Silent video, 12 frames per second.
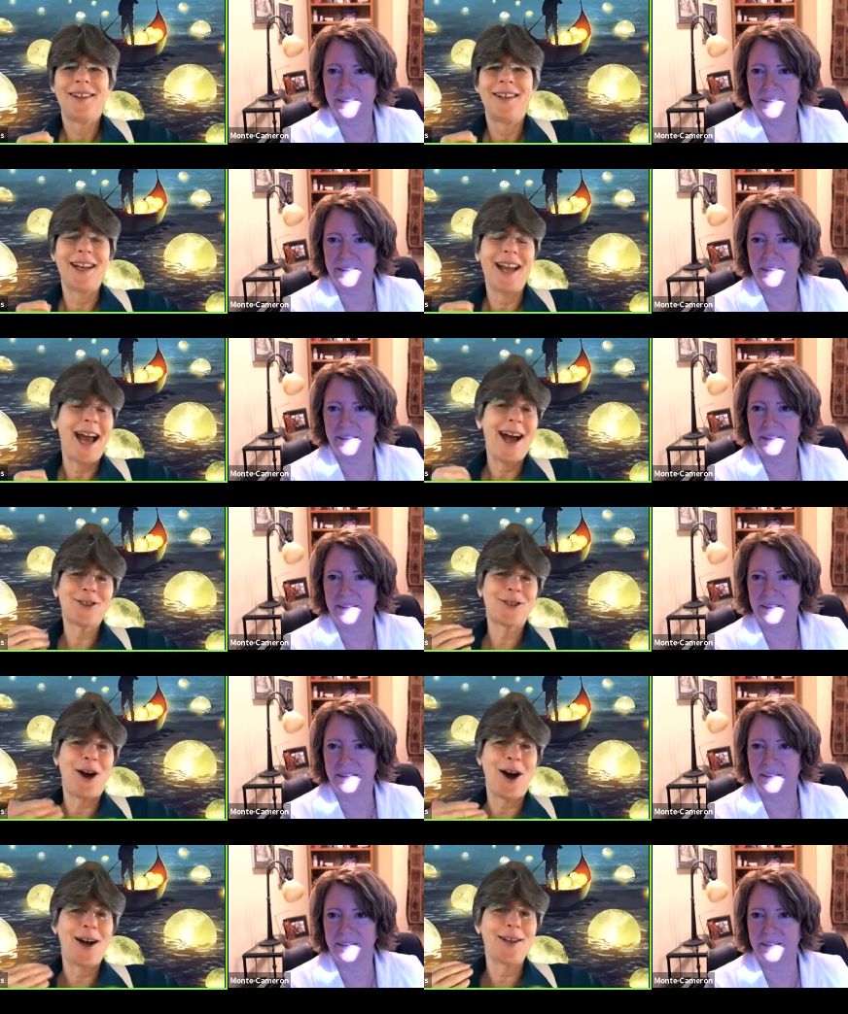Speaker 1: it has
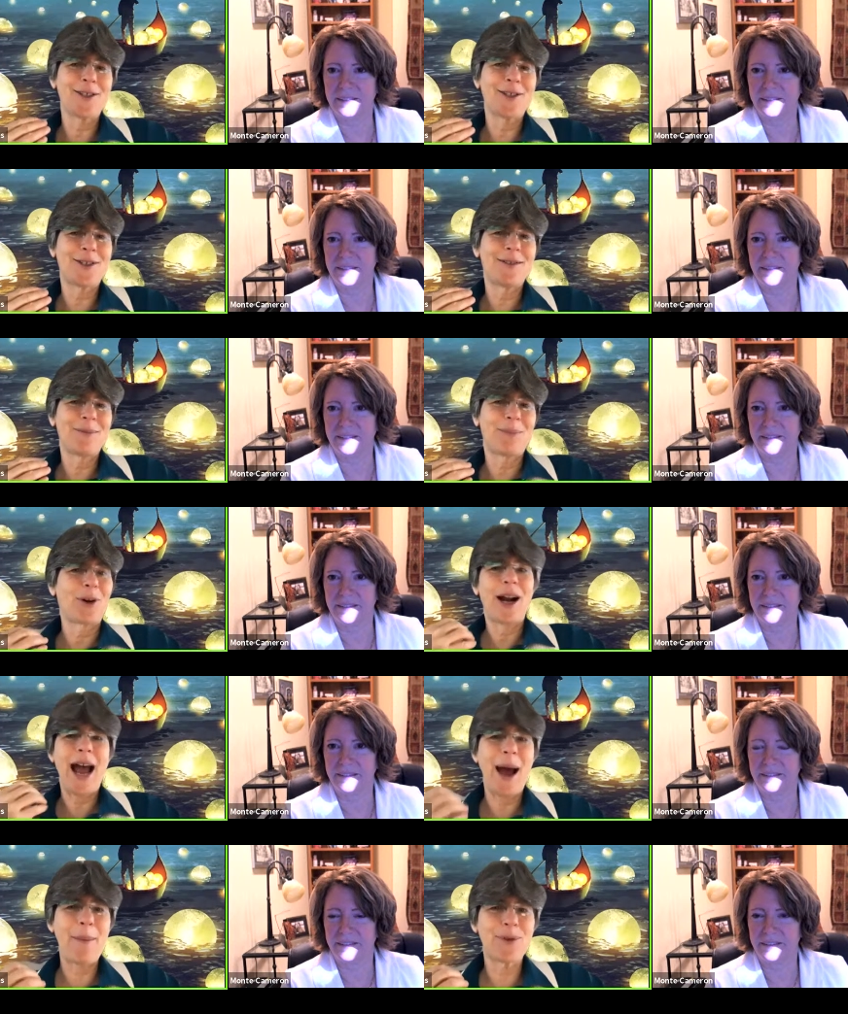caused
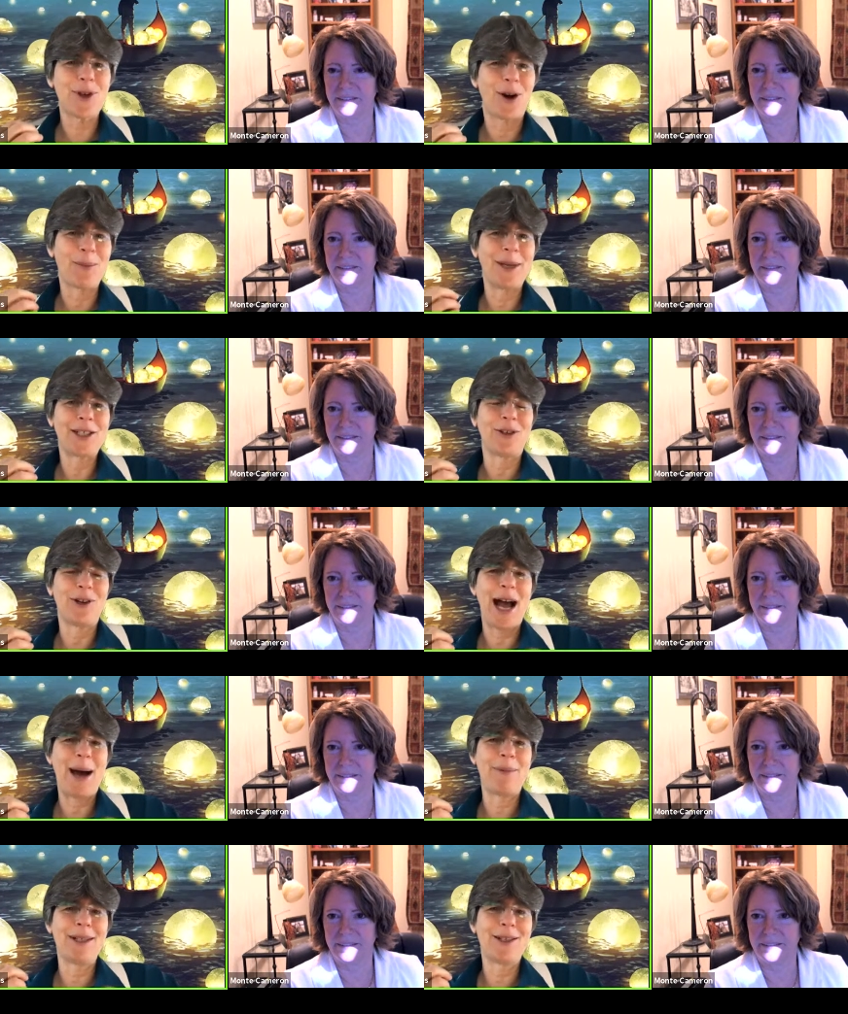perhaps our mental
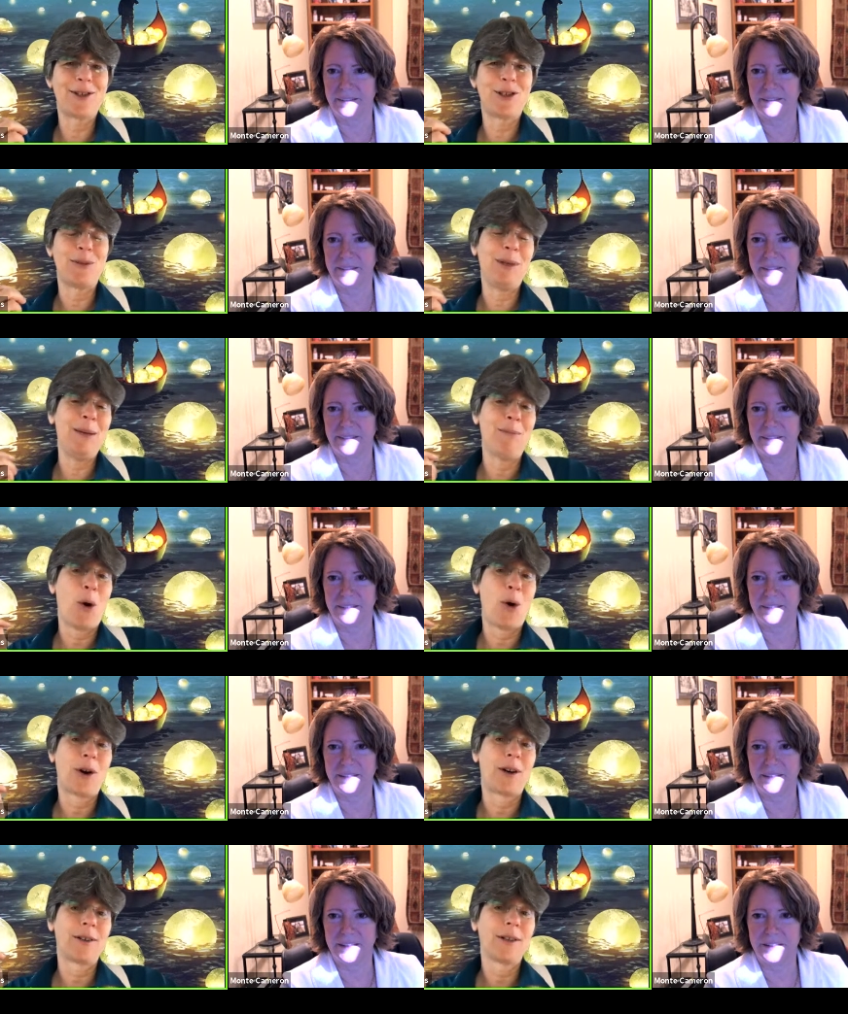habits to be
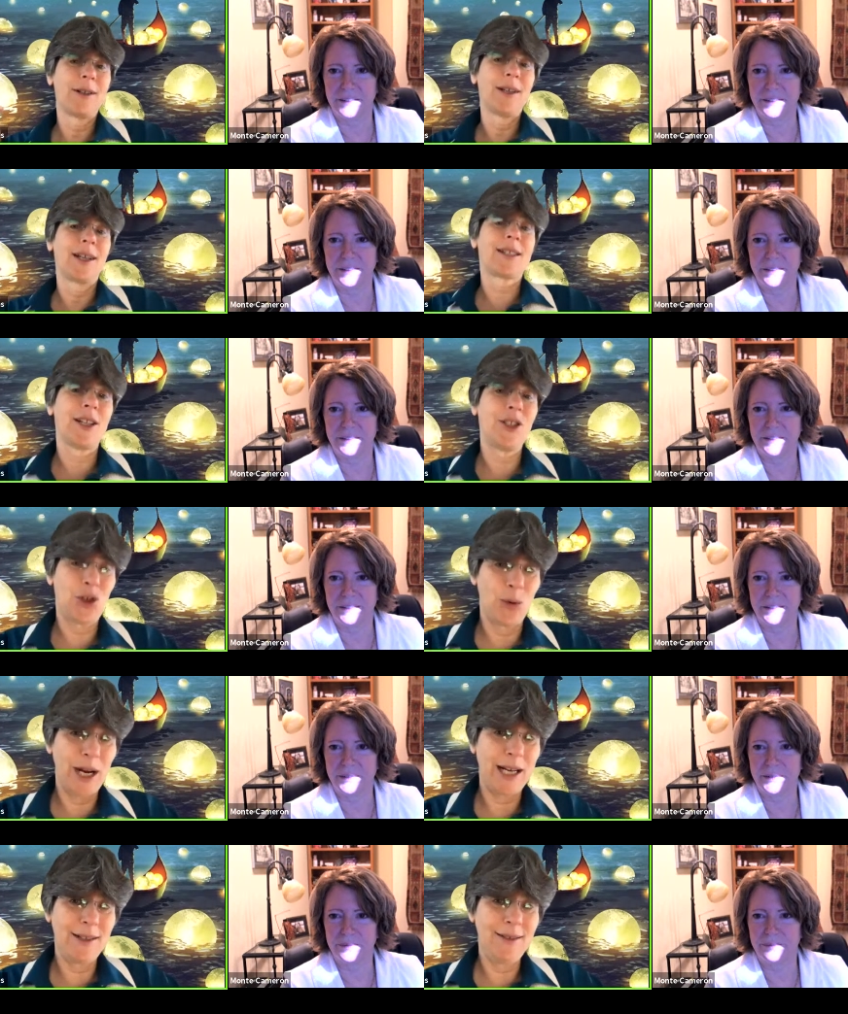more
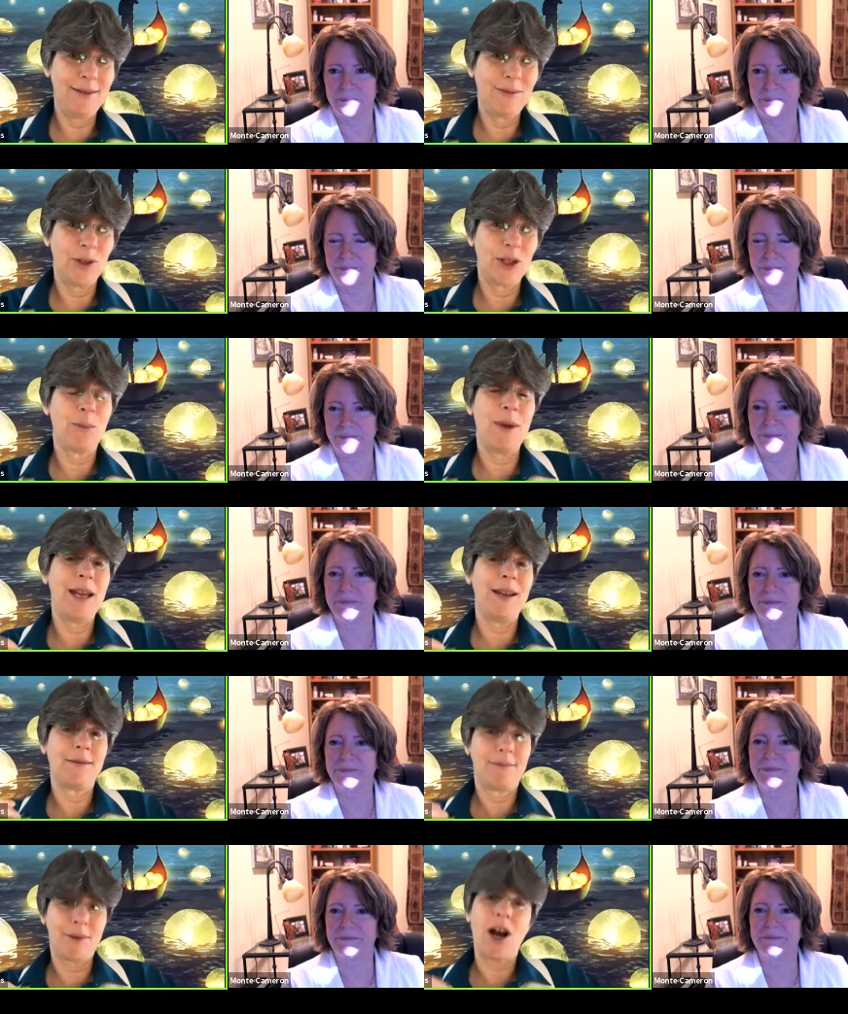accentuated, which
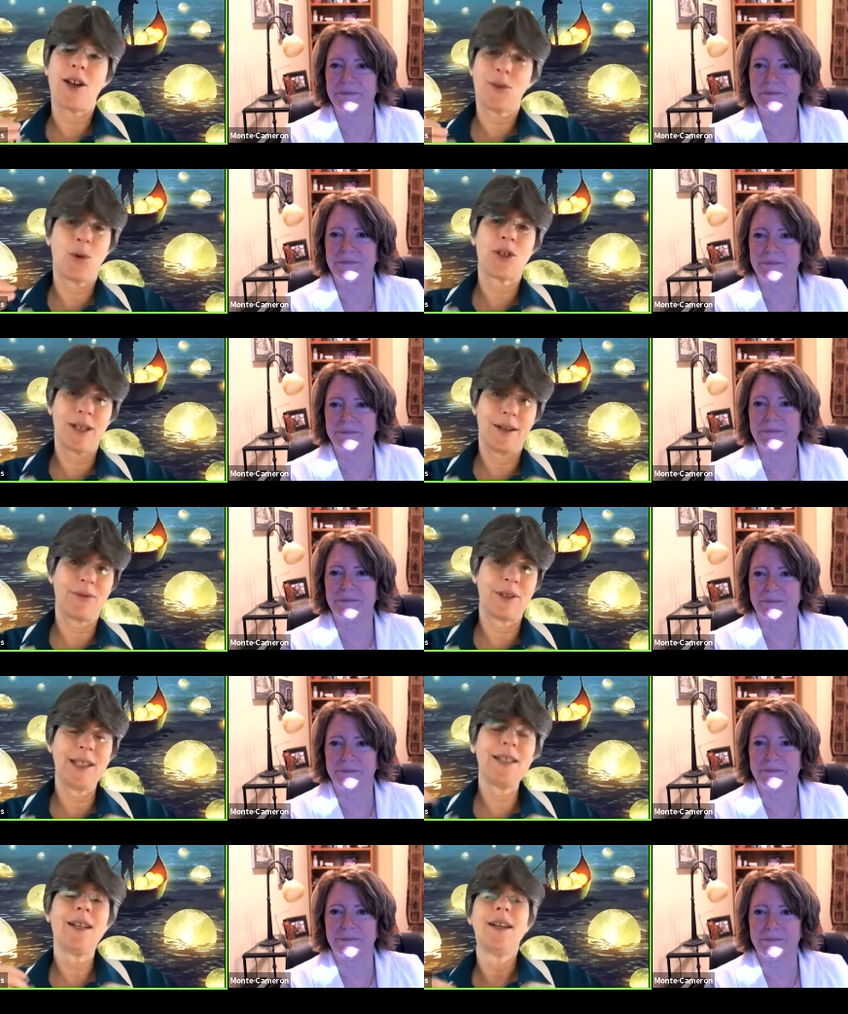may cause more
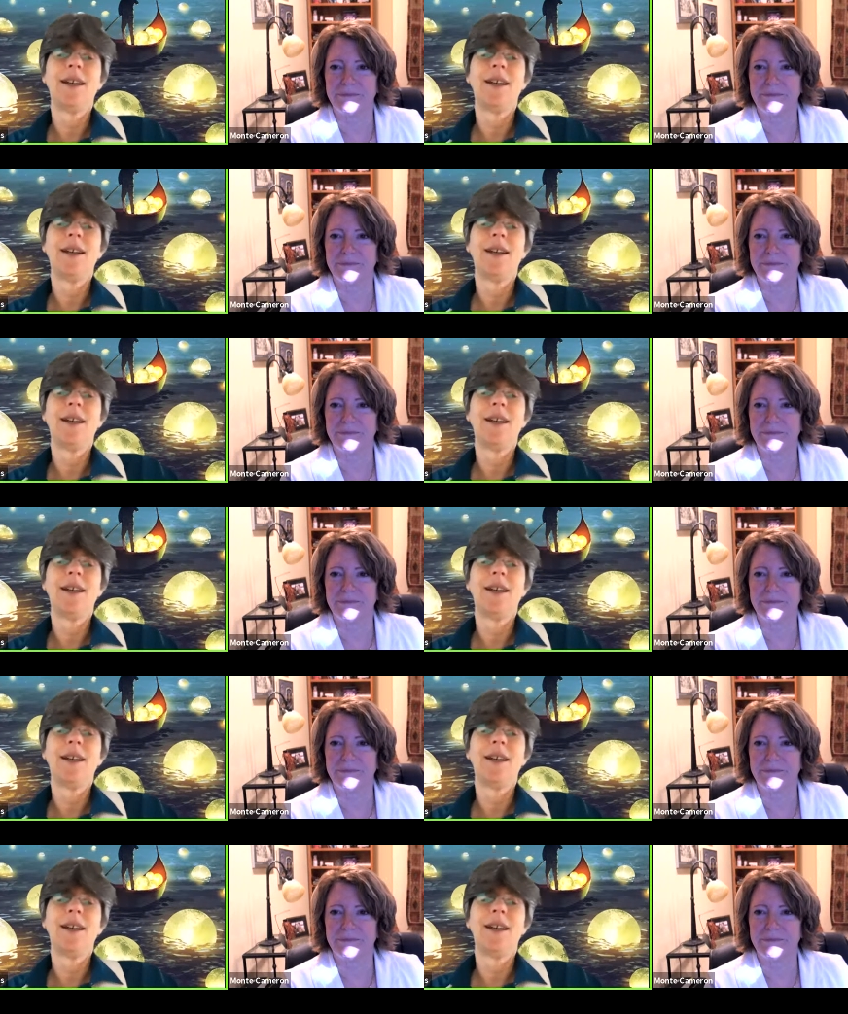suffering,